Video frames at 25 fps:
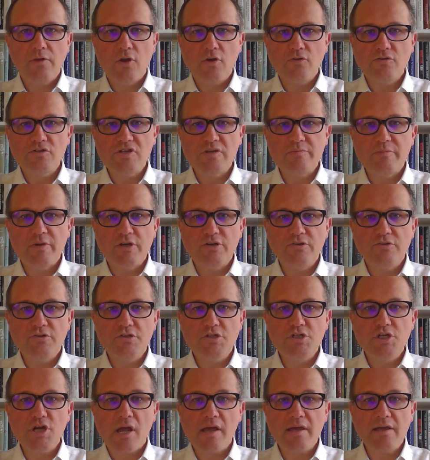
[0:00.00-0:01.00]
The consumer
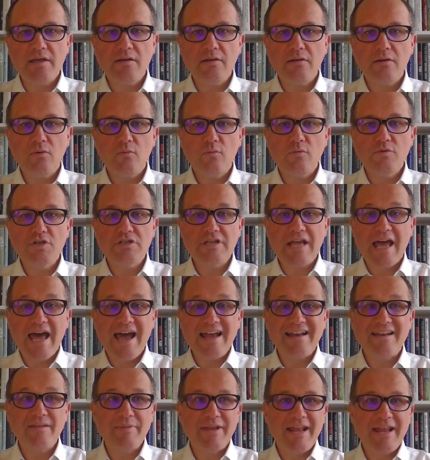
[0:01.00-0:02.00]
goods giant, which has
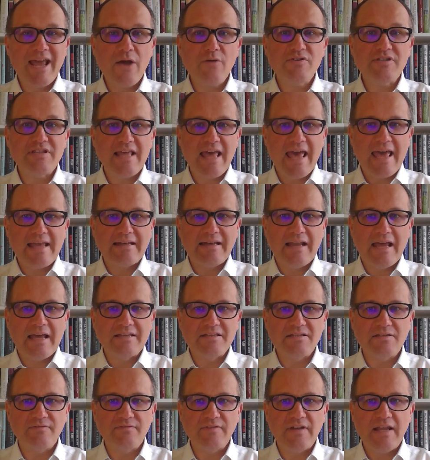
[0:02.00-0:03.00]
hardly been out of the
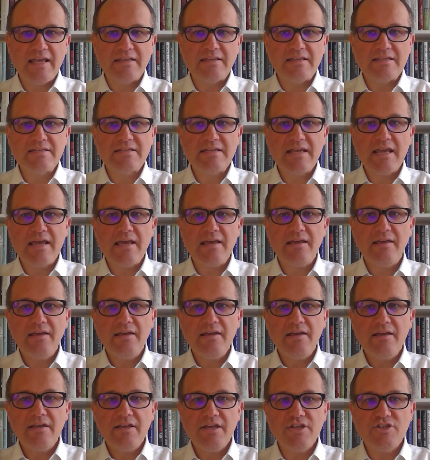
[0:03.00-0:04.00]
headlines of late this year,
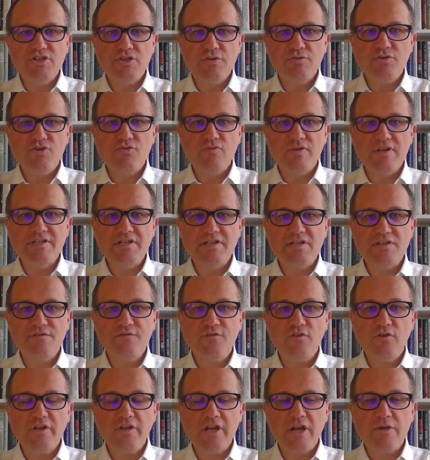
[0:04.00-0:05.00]
is due to release its
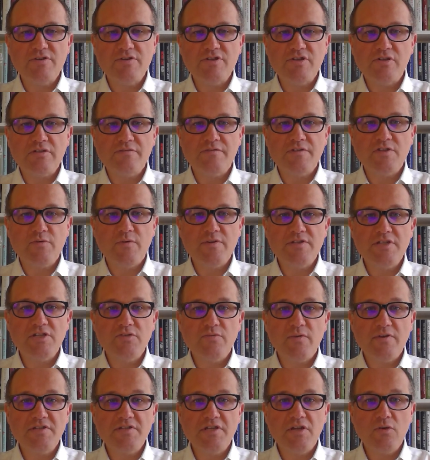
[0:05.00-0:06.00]
full year results for
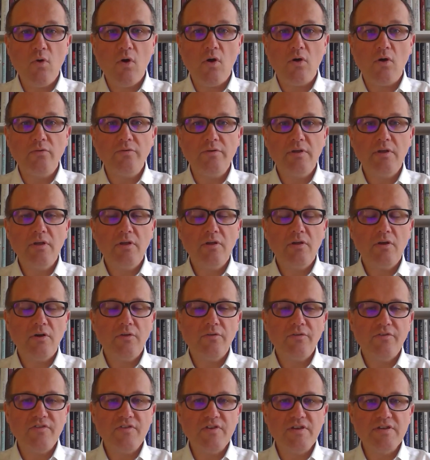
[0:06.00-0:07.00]
2021
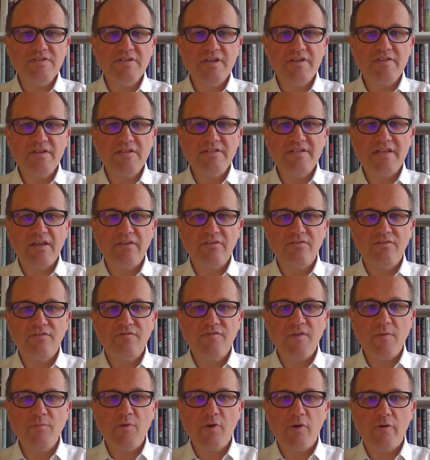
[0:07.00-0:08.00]
on Thursday the 10th
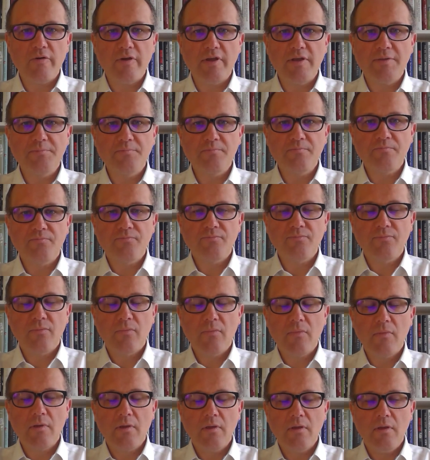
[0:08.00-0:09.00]
of February.
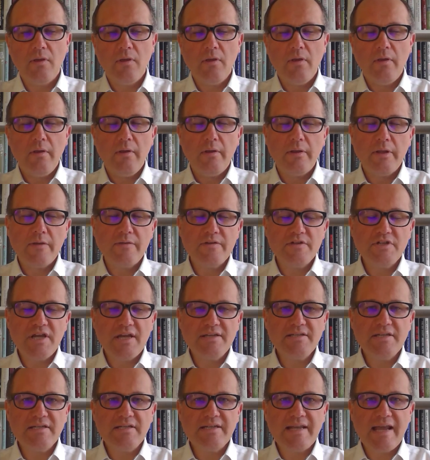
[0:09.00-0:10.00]
Now the
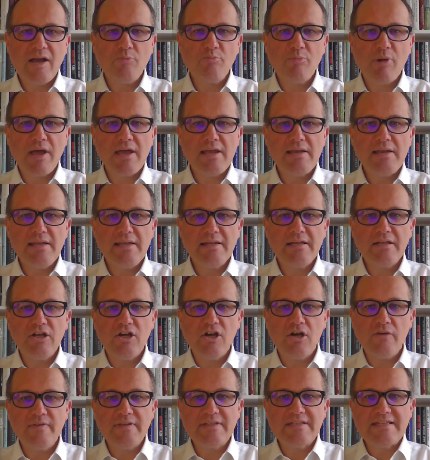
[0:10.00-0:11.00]
shares are down by a
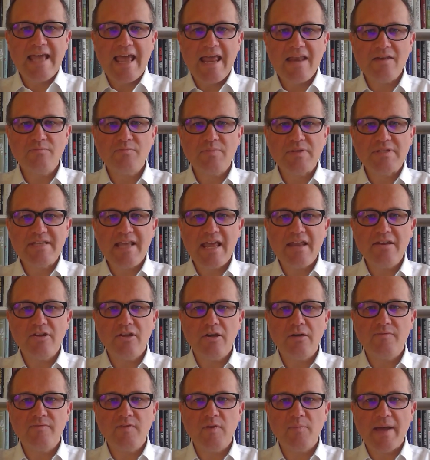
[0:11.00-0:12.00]
little over
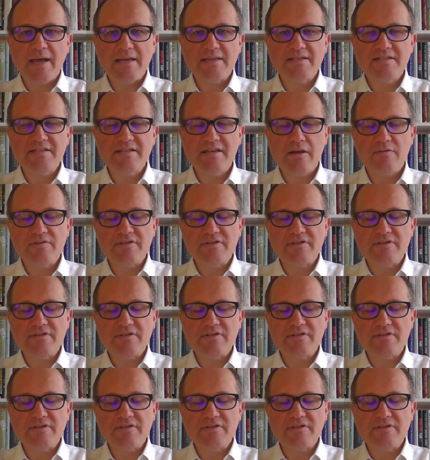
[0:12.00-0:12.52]
10% over the past